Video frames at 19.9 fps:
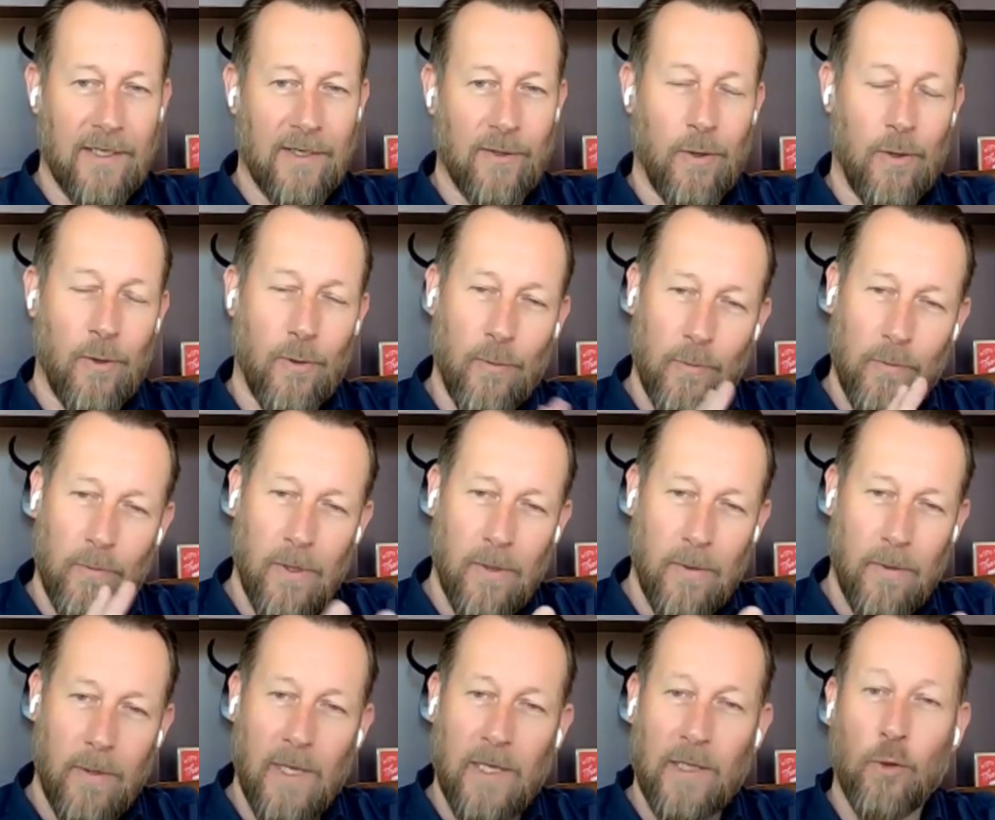
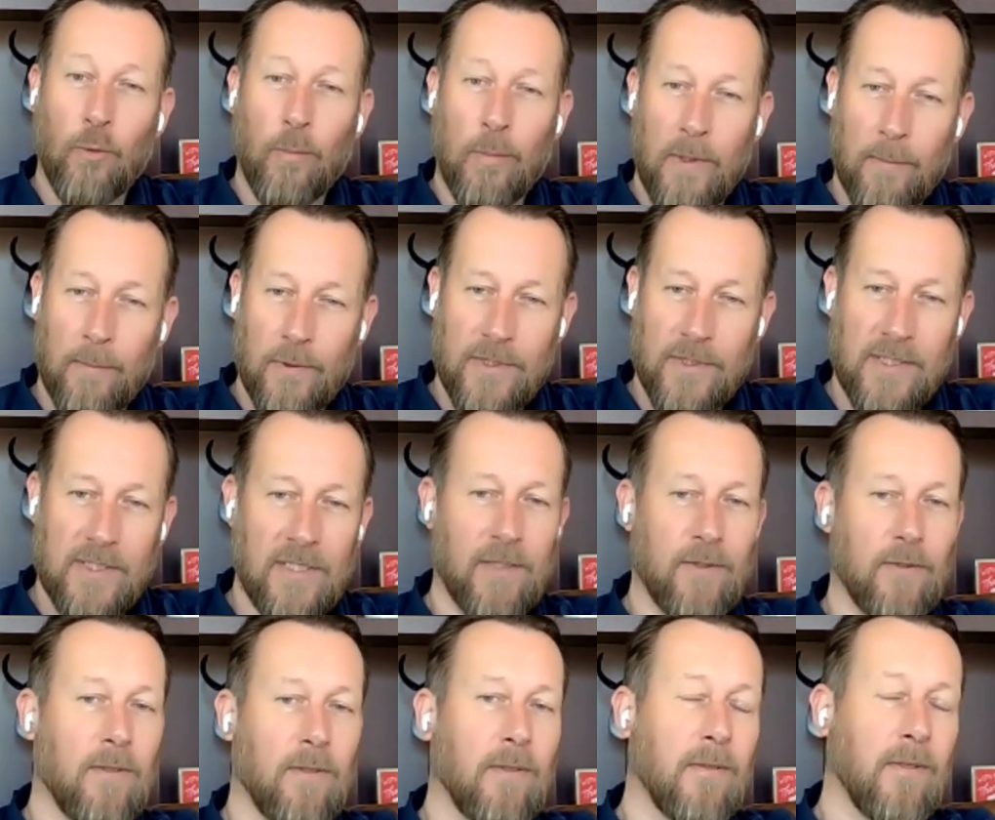all aluminum or
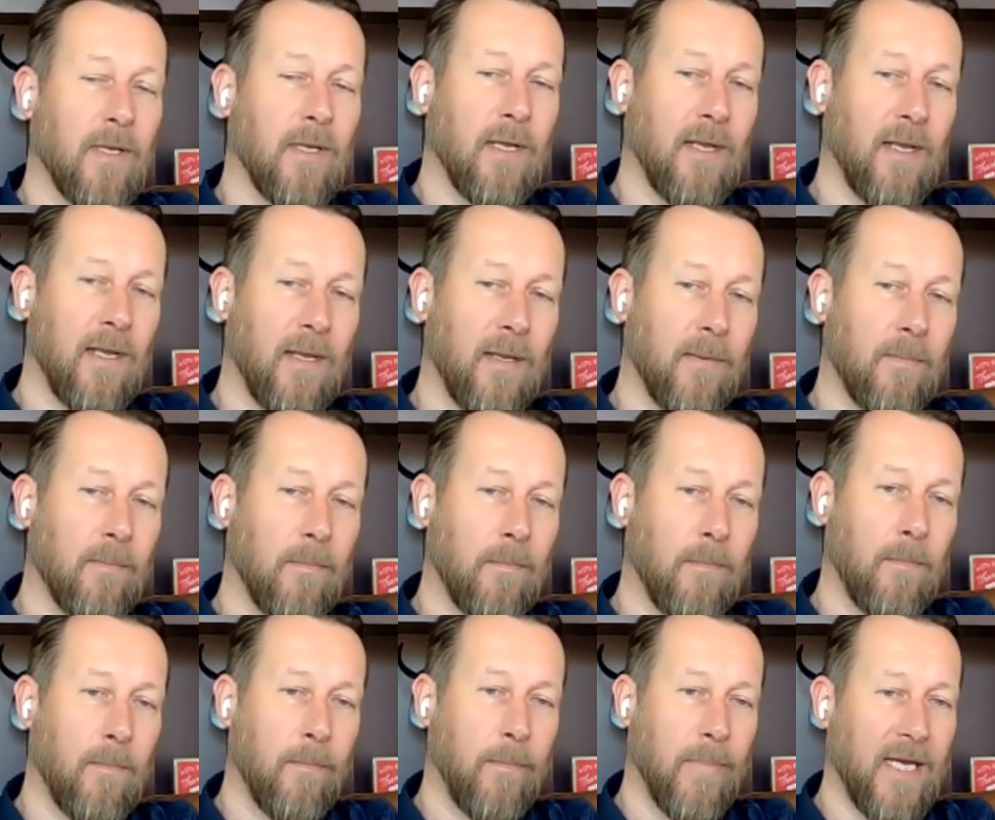steel
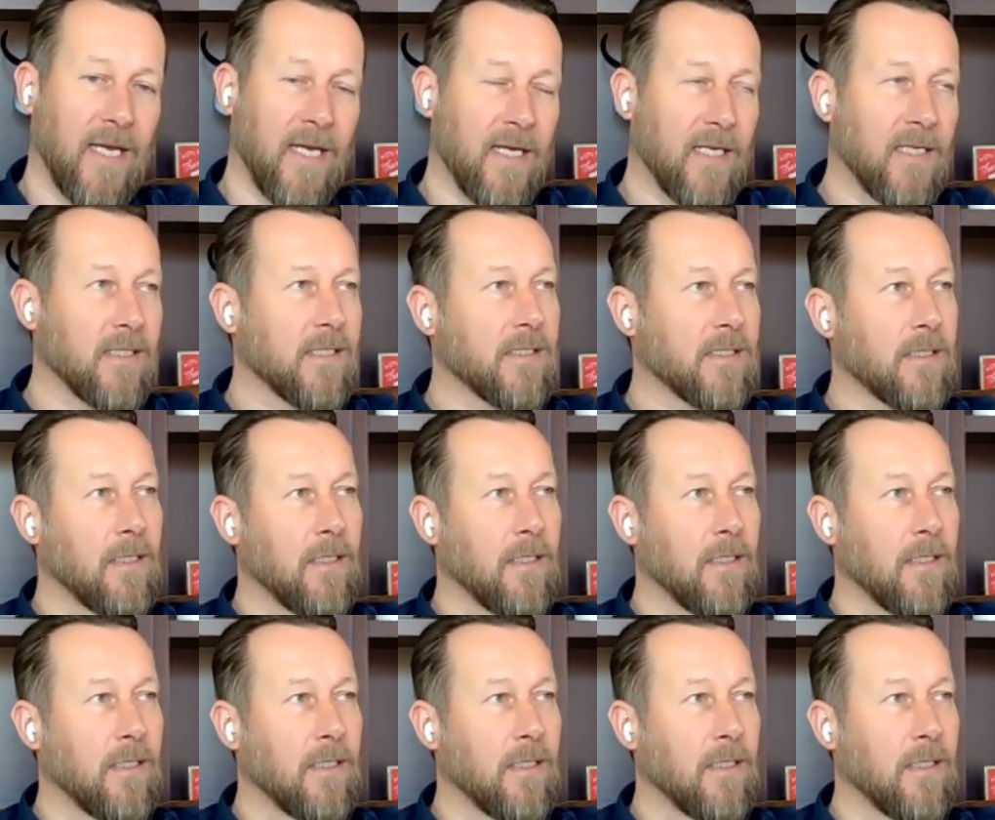based.